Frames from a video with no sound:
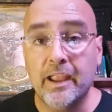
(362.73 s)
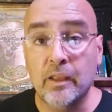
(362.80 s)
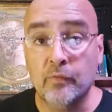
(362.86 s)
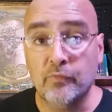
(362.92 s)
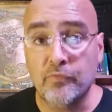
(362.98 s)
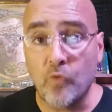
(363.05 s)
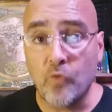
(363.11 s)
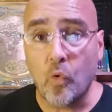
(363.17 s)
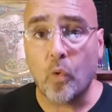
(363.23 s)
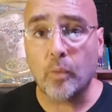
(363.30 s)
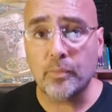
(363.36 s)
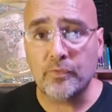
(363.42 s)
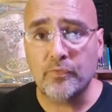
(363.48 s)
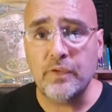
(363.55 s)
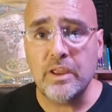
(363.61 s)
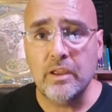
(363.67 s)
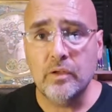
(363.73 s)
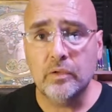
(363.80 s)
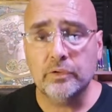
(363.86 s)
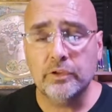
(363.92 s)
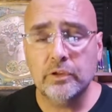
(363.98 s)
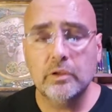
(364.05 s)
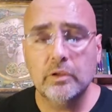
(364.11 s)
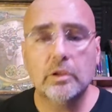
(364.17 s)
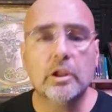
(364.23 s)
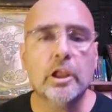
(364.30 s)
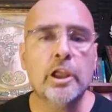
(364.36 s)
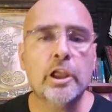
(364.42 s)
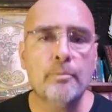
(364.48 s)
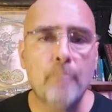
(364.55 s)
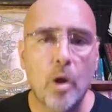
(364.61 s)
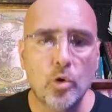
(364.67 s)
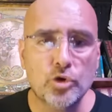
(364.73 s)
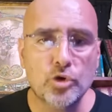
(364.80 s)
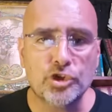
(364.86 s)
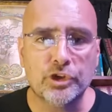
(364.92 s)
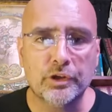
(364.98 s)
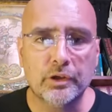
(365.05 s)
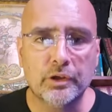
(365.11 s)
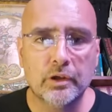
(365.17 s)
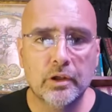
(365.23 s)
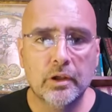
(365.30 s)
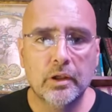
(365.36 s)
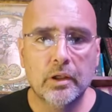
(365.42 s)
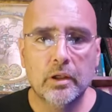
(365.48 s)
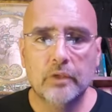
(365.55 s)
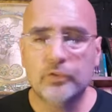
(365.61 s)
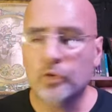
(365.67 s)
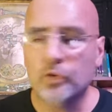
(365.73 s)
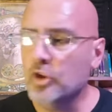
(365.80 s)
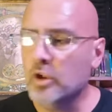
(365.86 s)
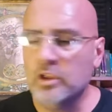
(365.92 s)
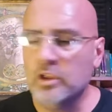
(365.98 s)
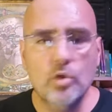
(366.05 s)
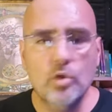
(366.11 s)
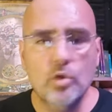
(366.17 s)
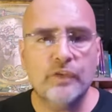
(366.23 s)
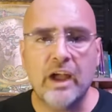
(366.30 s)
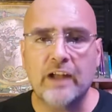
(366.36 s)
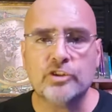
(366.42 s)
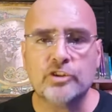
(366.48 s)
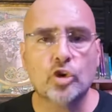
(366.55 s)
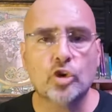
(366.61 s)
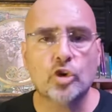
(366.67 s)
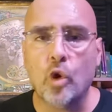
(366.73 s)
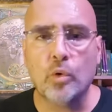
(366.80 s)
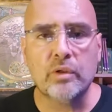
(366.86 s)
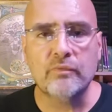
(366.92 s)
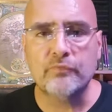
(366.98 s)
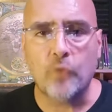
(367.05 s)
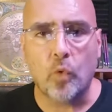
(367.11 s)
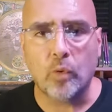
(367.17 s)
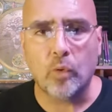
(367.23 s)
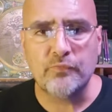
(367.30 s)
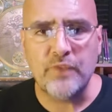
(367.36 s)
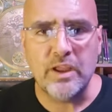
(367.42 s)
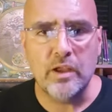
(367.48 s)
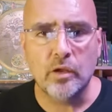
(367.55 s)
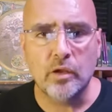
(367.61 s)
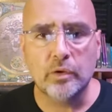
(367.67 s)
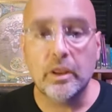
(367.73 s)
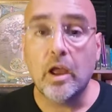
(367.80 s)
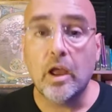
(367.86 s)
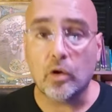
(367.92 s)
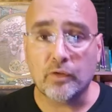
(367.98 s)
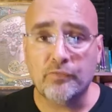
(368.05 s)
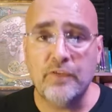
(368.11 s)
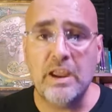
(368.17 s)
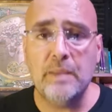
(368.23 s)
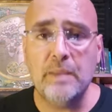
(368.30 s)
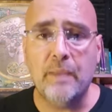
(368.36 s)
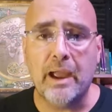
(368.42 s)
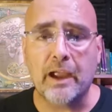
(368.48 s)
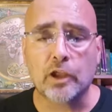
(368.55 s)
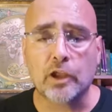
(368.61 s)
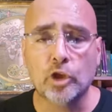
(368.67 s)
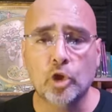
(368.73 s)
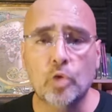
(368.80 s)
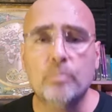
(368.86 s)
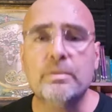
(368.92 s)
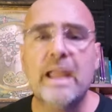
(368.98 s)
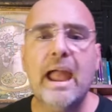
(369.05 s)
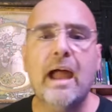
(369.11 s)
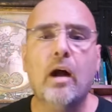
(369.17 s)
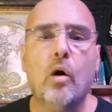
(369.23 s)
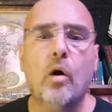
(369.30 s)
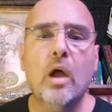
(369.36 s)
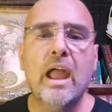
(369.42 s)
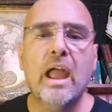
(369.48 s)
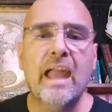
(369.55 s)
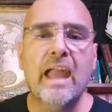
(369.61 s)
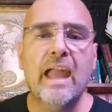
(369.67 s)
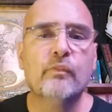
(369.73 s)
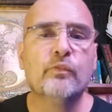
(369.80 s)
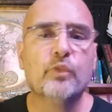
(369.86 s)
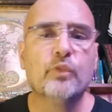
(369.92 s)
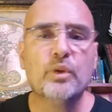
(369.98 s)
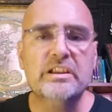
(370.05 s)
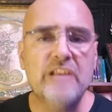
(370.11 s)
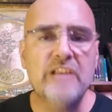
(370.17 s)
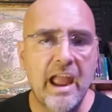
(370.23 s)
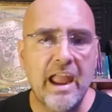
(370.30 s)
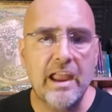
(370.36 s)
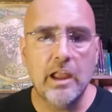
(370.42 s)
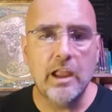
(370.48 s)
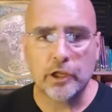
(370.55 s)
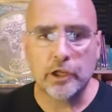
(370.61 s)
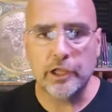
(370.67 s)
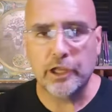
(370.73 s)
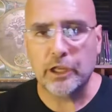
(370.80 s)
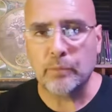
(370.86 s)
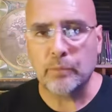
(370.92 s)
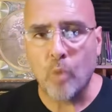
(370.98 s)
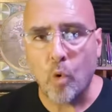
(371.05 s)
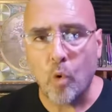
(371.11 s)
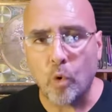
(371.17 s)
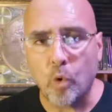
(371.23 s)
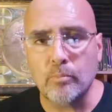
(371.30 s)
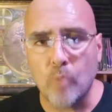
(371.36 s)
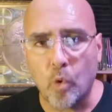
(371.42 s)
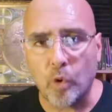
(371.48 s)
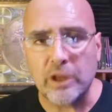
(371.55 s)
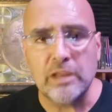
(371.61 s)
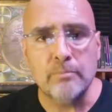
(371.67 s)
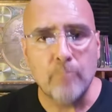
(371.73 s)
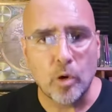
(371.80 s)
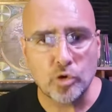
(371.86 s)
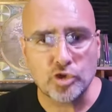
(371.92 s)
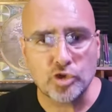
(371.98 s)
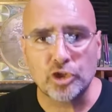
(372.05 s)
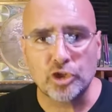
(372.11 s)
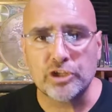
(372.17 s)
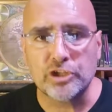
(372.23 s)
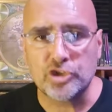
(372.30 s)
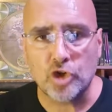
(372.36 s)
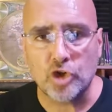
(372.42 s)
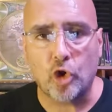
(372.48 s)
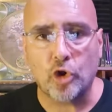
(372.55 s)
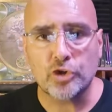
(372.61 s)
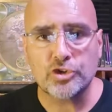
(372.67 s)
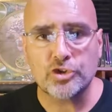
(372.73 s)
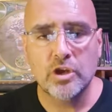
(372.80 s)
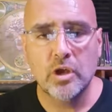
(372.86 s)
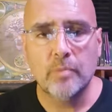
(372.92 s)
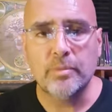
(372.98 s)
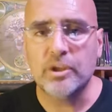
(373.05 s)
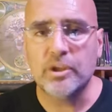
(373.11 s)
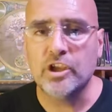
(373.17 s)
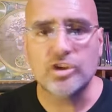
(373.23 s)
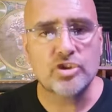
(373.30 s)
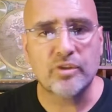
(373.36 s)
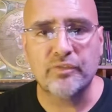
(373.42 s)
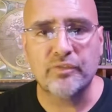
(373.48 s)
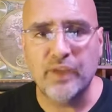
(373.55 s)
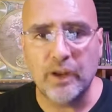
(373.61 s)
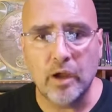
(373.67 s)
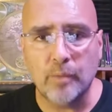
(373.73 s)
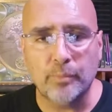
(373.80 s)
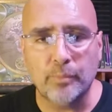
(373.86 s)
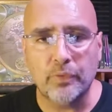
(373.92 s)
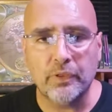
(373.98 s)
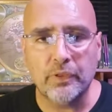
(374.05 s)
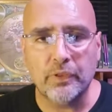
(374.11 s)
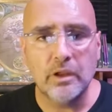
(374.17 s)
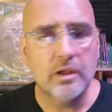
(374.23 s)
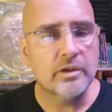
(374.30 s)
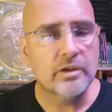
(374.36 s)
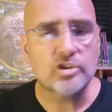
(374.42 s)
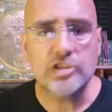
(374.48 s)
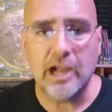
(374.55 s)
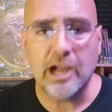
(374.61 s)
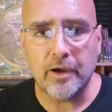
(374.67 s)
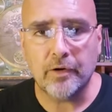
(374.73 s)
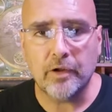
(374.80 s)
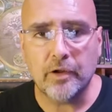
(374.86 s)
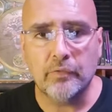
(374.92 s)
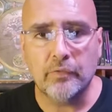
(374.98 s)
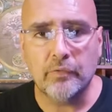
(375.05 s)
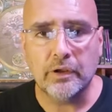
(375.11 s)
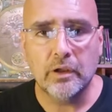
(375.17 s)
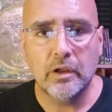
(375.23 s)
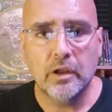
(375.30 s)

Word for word: informed field? Emotion. So you've got your own informed field on a feedback loop. Now, every day, you're getting more and more emotionally charged because you're fed up with it. You're tired of it.